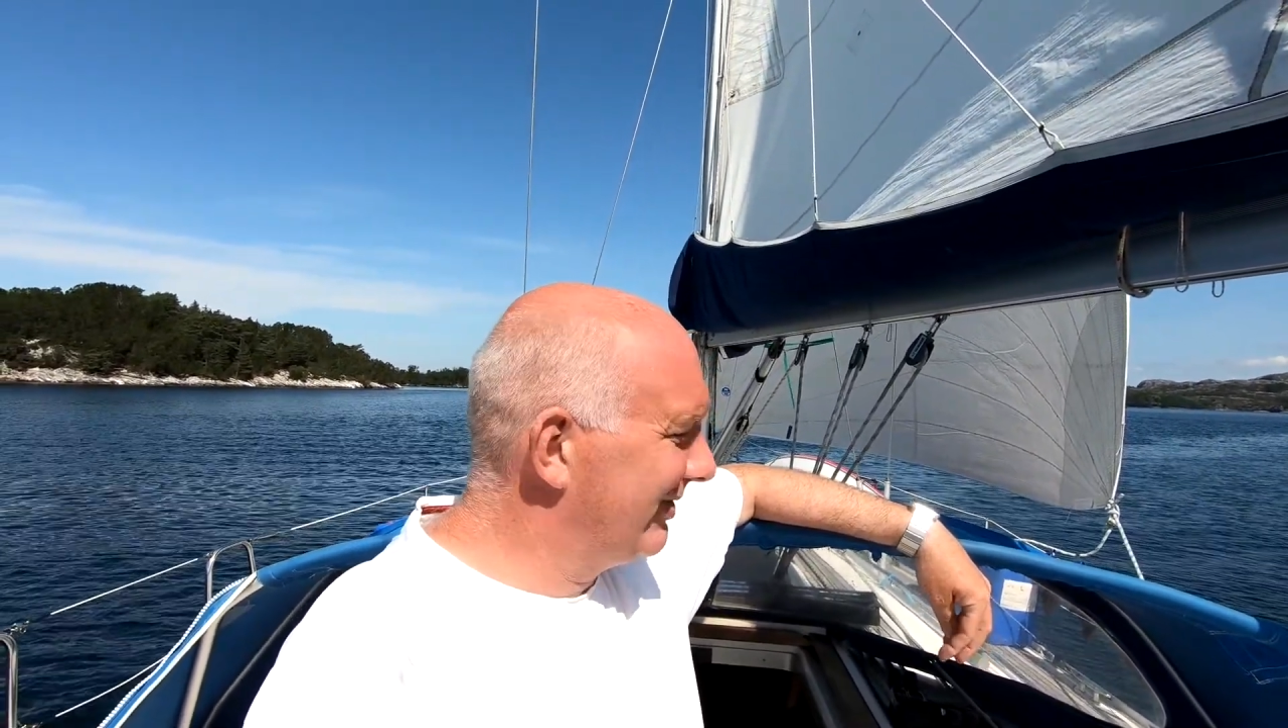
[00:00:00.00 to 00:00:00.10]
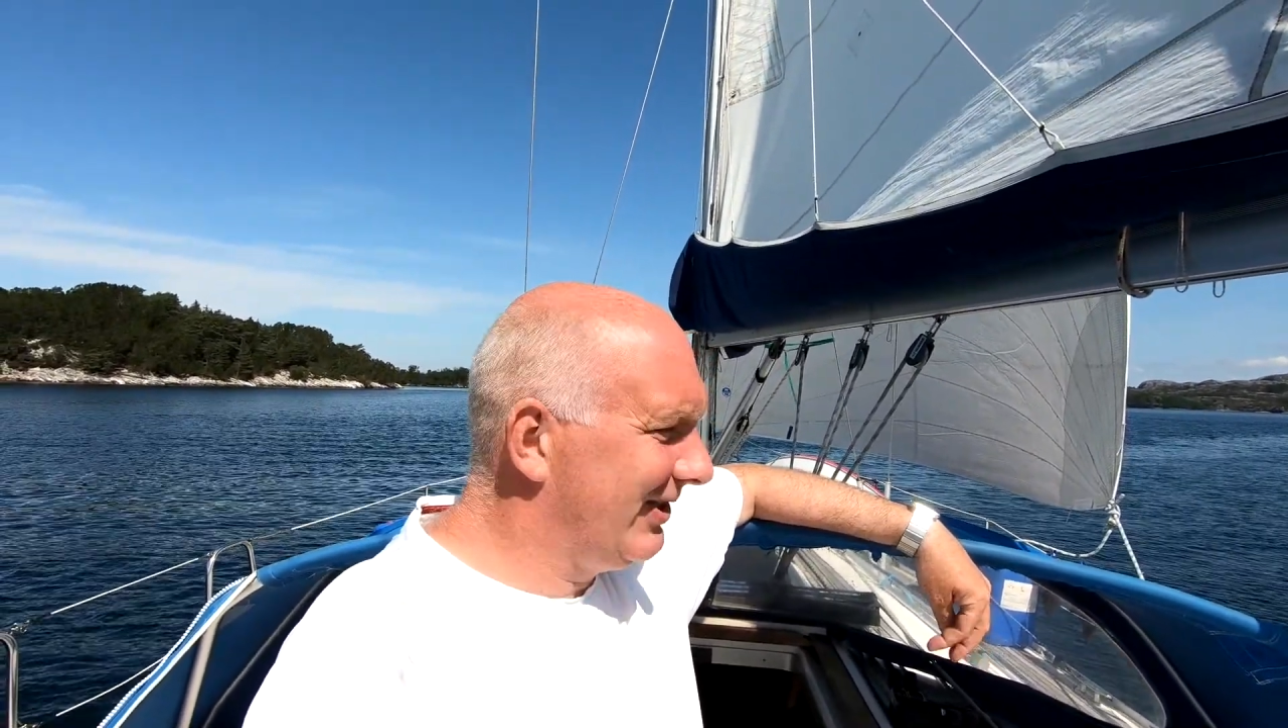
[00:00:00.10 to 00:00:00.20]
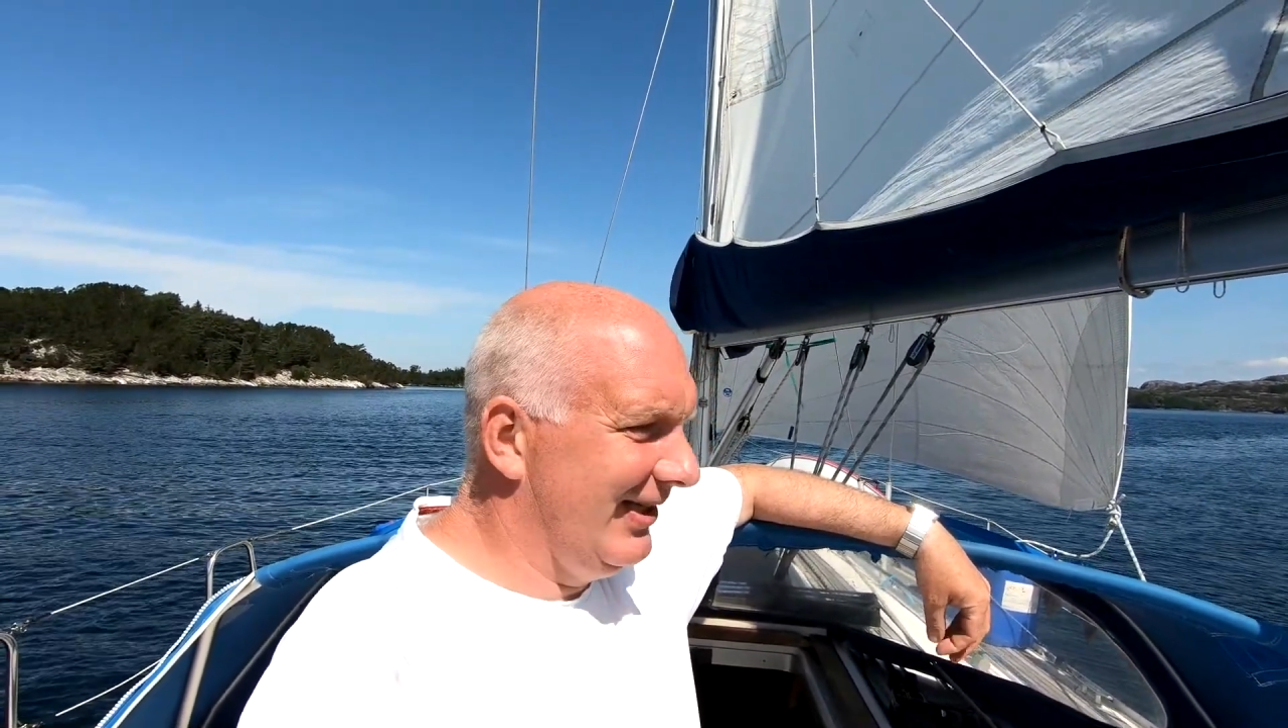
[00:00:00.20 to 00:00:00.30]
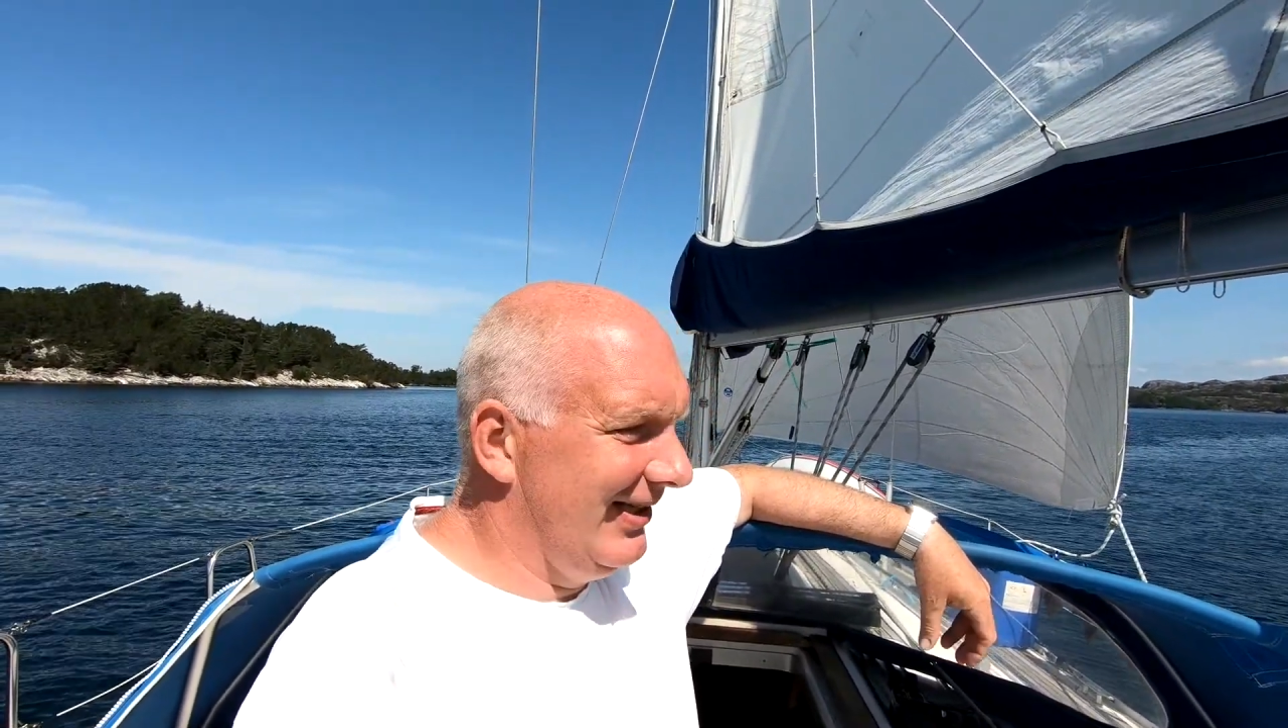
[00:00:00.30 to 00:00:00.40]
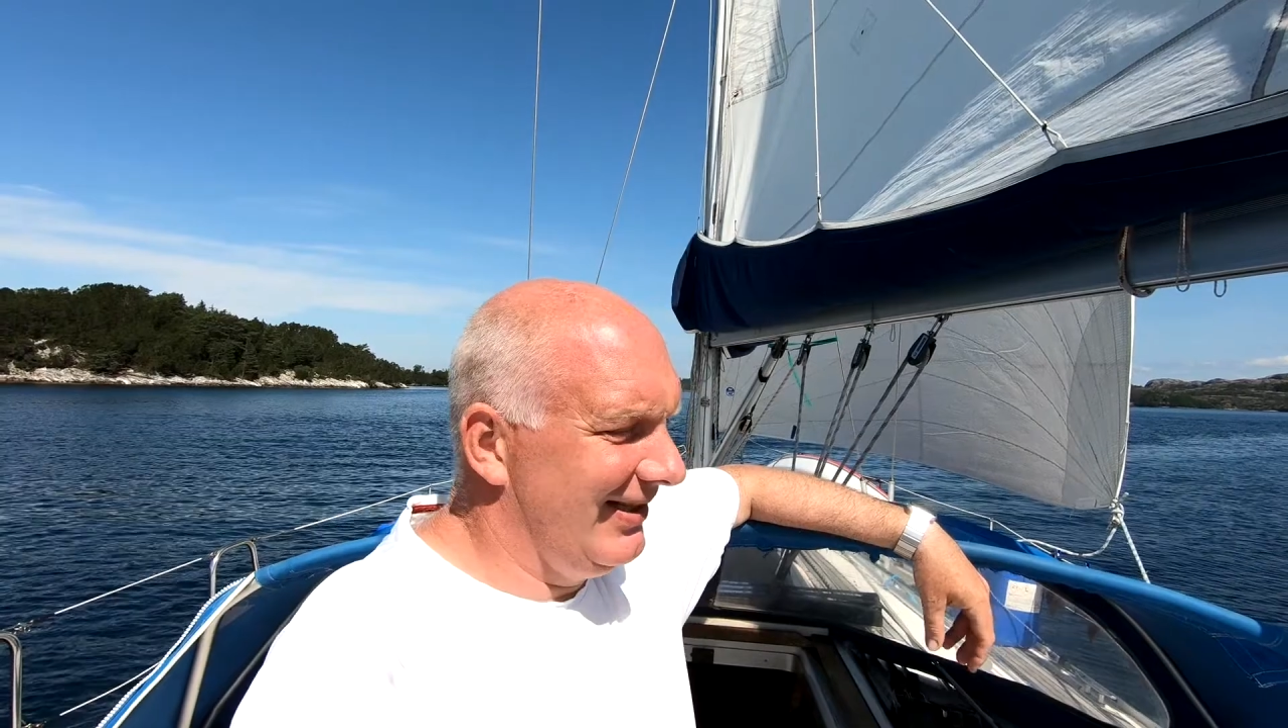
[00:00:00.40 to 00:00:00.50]

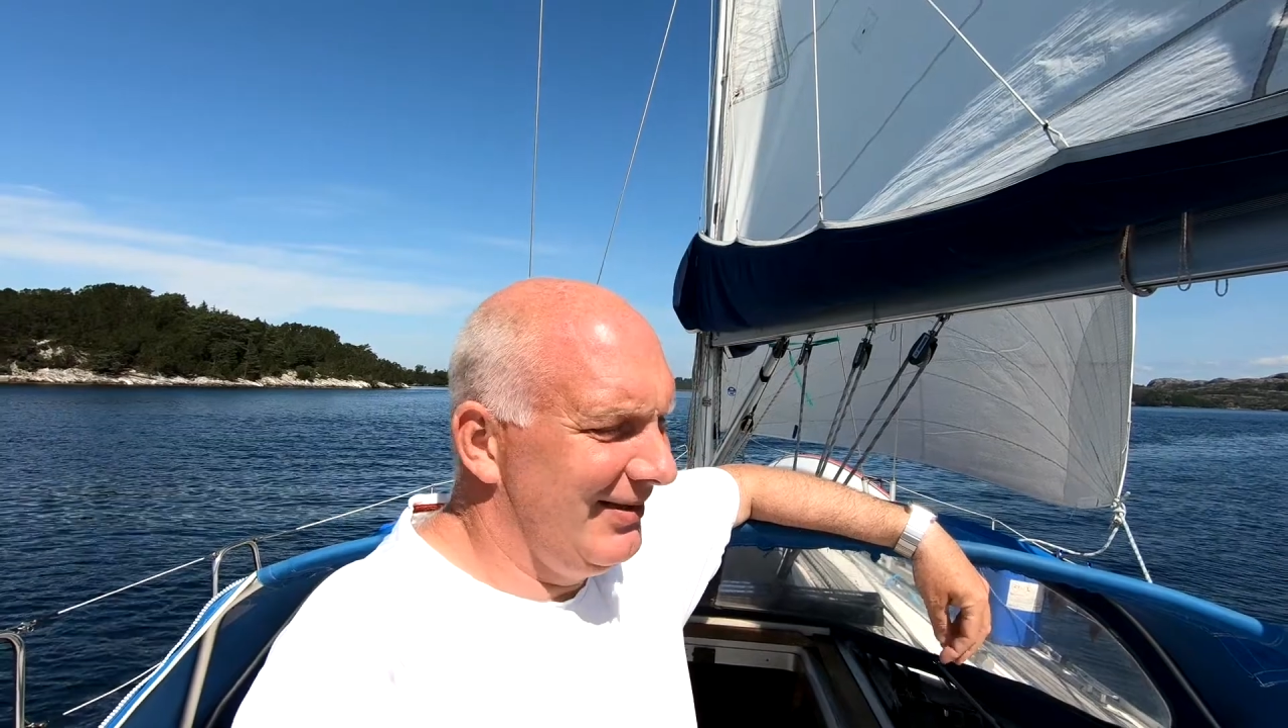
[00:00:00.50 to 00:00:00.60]
still in